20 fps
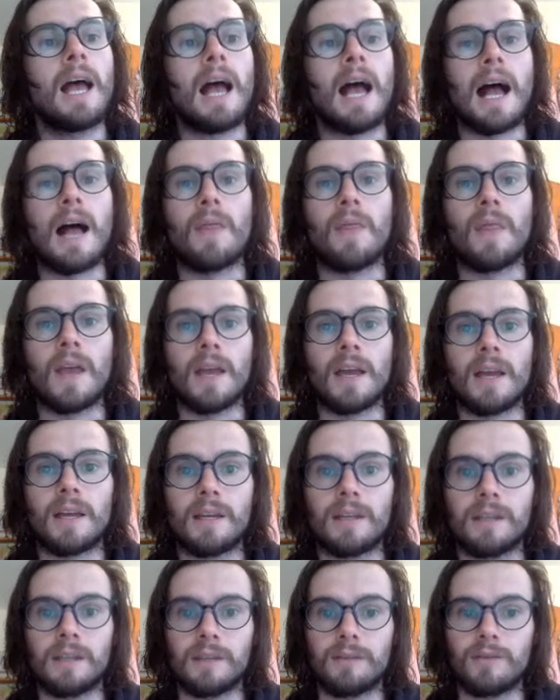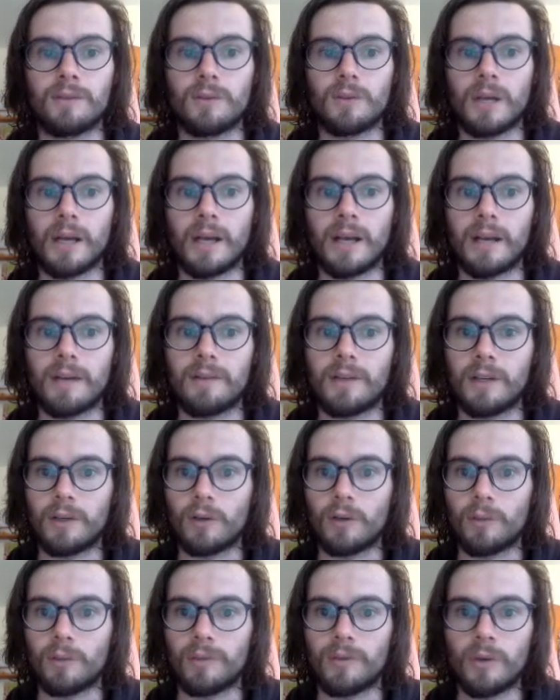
and then if you have a group of